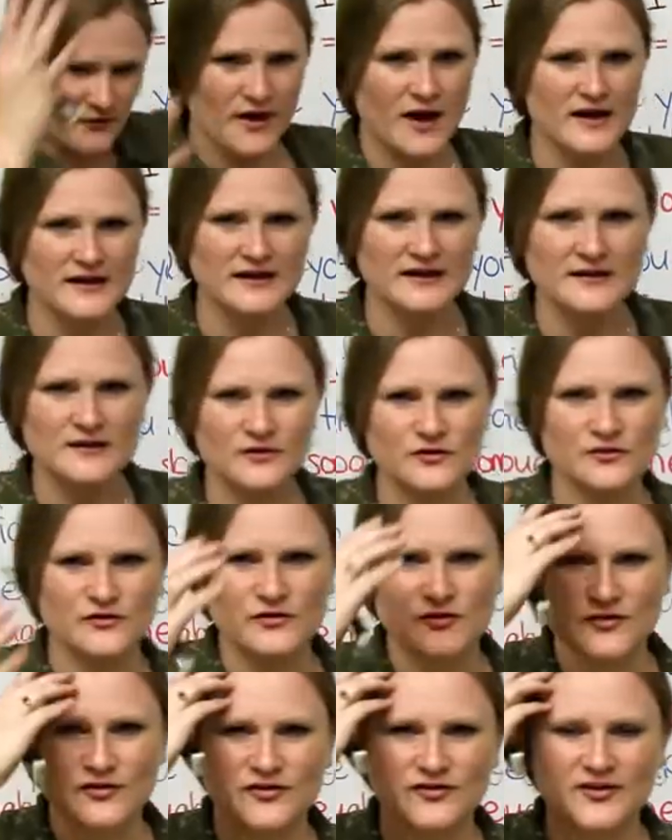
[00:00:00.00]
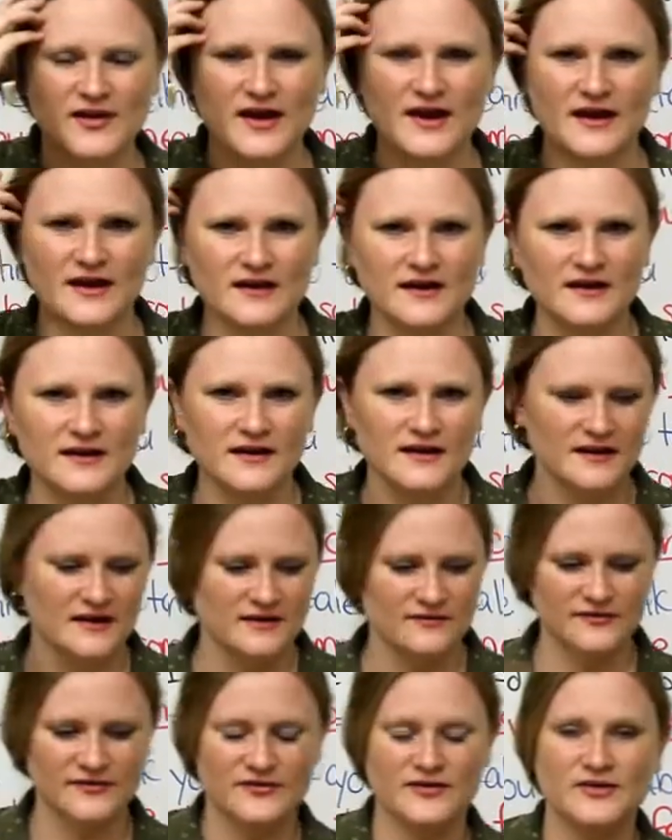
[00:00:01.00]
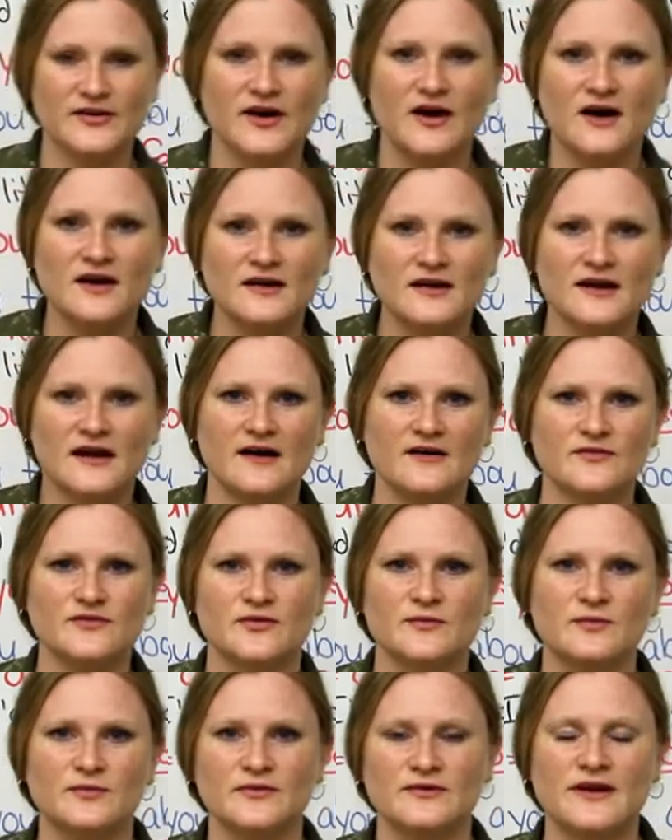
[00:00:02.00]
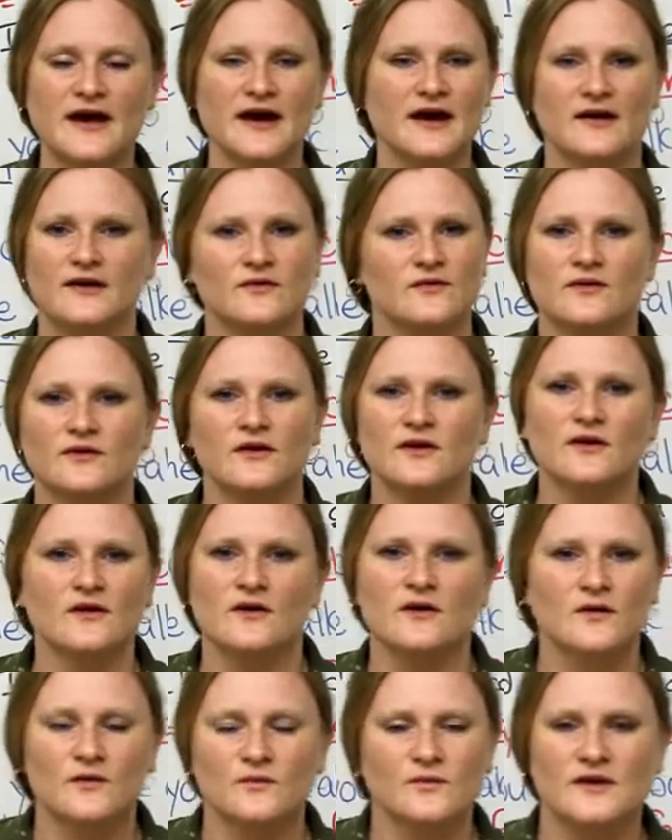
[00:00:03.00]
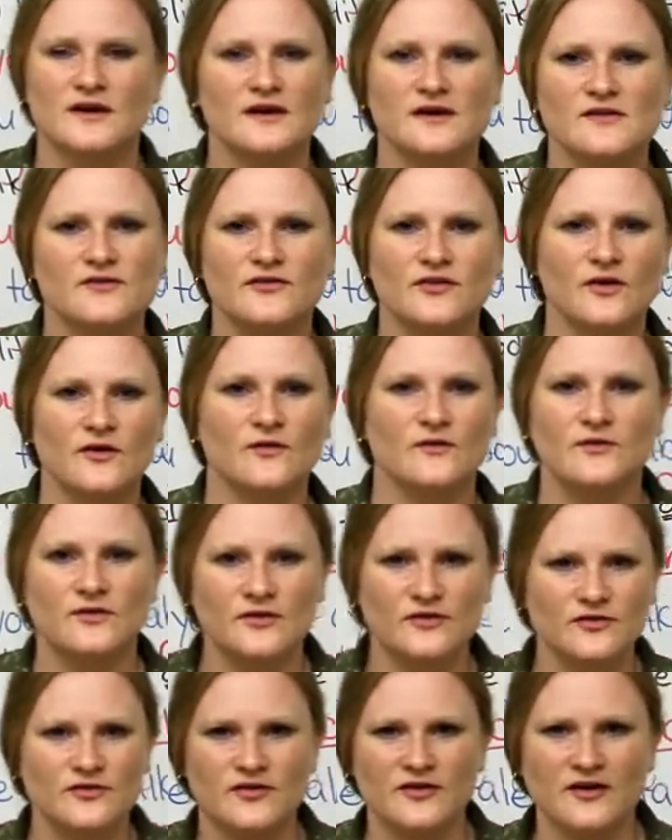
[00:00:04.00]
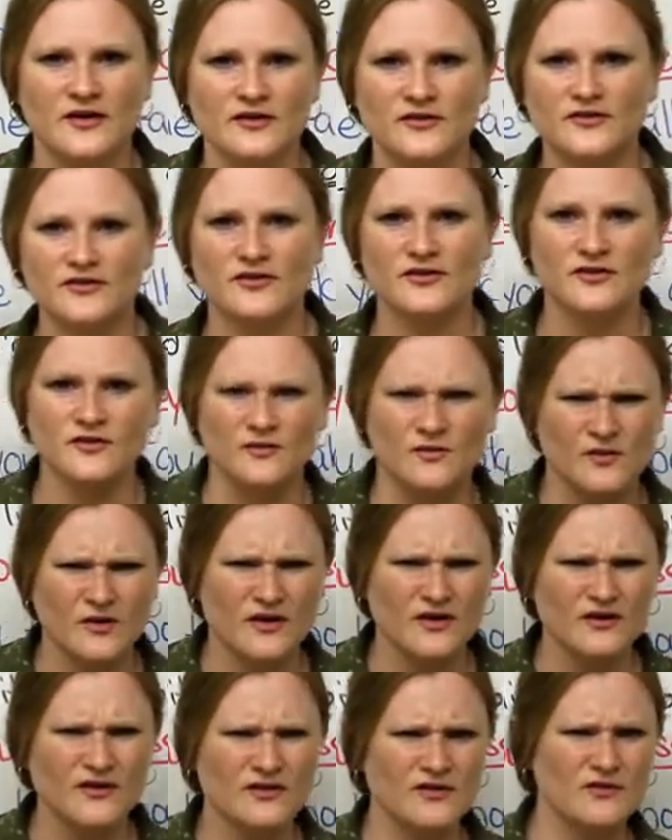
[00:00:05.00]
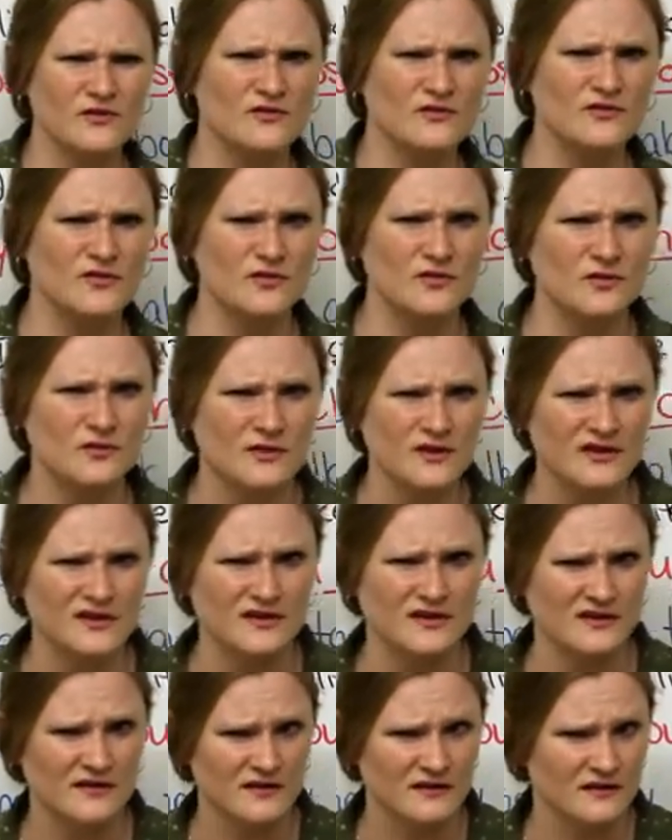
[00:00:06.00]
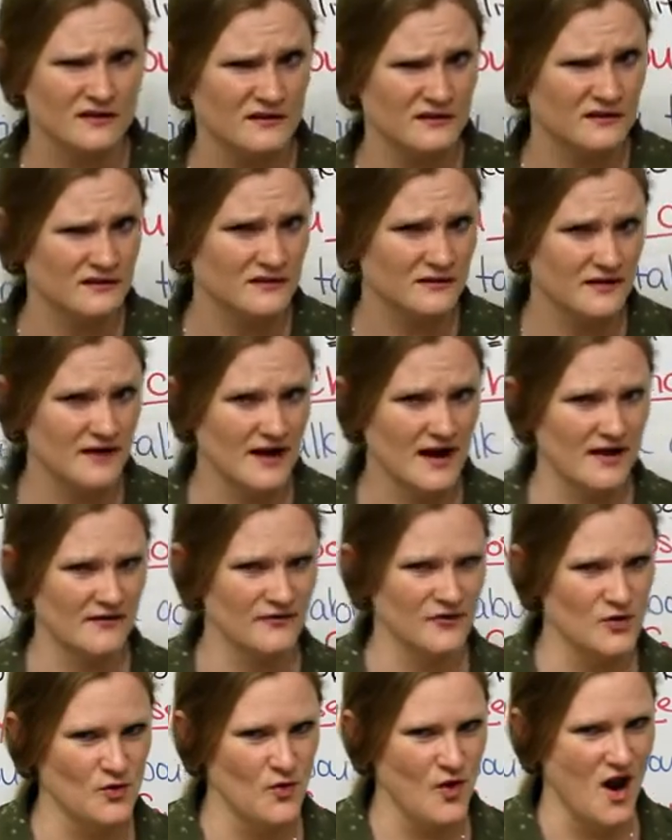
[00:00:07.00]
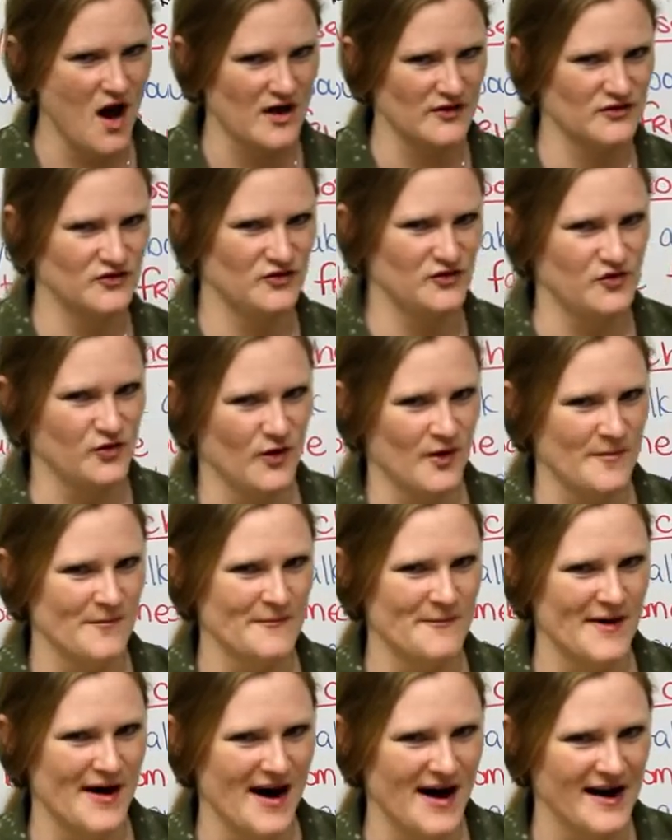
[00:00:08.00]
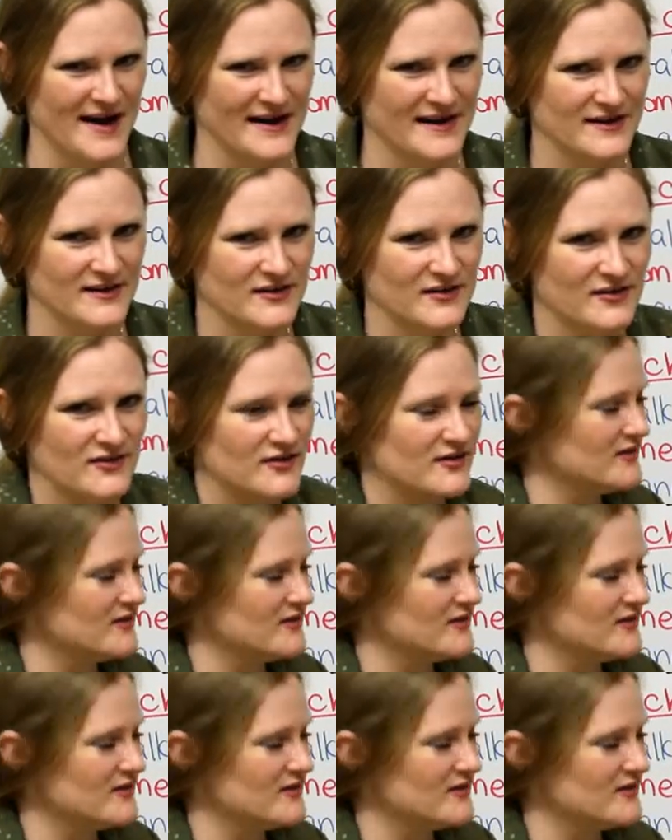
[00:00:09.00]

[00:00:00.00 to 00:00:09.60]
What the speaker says: Ronnie, you just said if it's an uncountable noun, we don't use an article. What are you doing? Have you lost your mind?